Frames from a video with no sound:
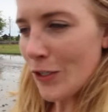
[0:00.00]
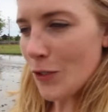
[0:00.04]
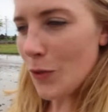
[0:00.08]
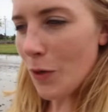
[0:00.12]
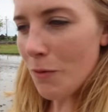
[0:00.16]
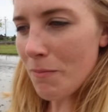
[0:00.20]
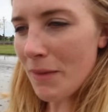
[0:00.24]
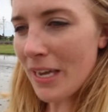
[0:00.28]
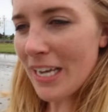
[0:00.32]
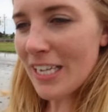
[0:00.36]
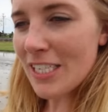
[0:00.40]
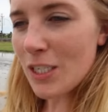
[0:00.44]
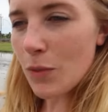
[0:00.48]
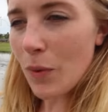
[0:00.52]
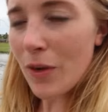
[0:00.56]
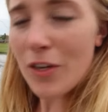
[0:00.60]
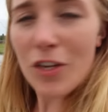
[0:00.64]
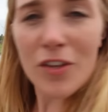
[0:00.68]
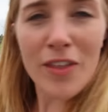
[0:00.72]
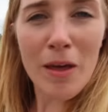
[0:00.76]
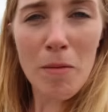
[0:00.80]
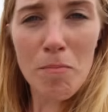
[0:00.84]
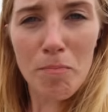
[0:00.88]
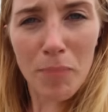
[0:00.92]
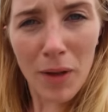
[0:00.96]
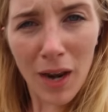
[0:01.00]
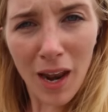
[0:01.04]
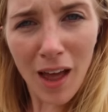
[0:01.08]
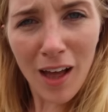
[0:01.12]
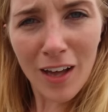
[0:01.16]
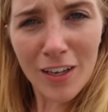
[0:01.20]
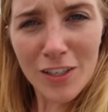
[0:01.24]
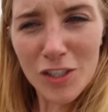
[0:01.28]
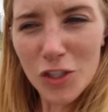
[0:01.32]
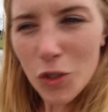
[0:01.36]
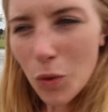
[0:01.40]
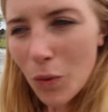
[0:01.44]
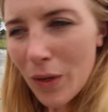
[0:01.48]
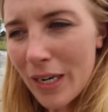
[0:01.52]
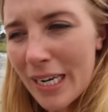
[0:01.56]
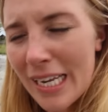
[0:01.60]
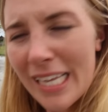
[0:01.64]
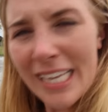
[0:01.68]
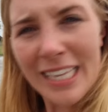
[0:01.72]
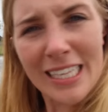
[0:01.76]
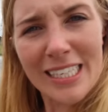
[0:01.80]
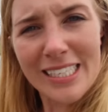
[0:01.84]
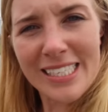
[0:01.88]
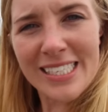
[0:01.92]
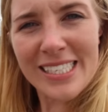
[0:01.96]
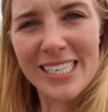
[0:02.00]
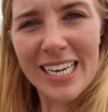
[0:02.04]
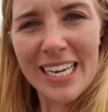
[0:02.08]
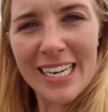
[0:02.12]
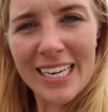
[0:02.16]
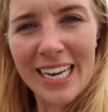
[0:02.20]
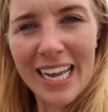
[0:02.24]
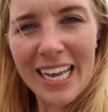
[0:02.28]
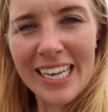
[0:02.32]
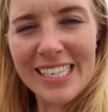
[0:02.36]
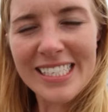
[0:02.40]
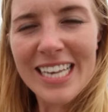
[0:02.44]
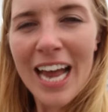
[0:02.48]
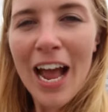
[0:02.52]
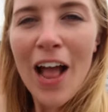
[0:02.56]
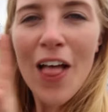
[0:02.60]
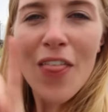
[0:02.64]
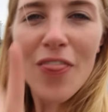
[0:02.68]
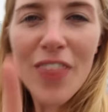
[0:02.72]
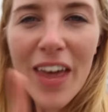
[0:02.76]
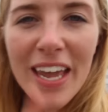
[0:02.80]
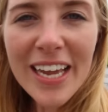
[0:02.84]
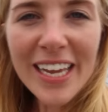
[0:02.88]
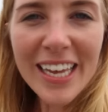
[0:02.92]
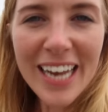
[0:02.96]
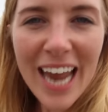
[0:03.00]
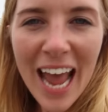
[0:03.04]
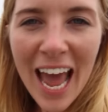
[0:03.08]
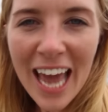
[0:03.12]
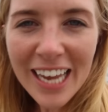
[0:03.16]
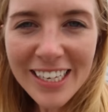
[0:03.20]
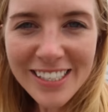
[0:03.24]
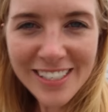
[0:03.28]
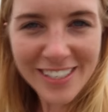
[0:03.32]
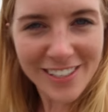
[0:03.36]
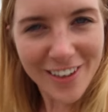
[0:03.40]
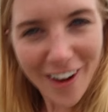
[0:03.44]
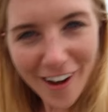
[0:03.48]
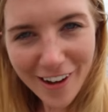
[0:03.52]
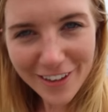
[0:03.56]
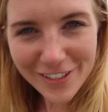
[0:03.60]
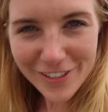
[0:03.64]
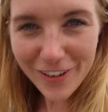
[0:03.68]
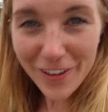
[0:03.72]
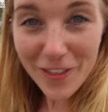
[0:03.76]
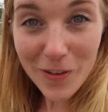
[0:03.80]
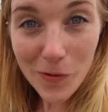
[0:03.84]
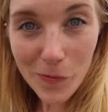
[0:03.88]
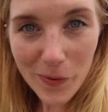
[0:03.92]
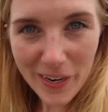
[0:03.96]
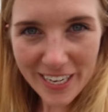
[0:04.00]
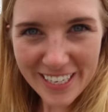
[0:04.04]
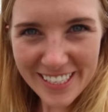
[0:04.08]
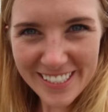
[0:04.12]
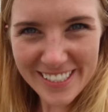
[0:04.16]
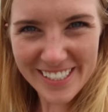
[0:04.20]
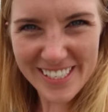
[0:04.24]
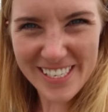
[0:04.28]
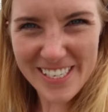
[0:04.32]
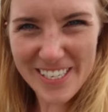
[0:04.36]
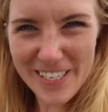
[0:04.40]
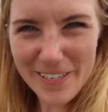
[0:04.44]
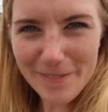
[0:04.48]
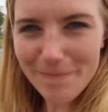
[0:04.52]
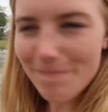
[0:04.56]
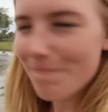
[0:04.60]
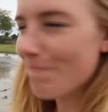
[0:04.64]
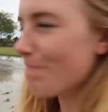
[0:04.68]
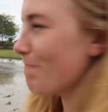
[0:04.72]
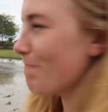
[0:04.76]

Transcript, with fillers: So it means when you then plant your little seedlings they get a head start on the weeds.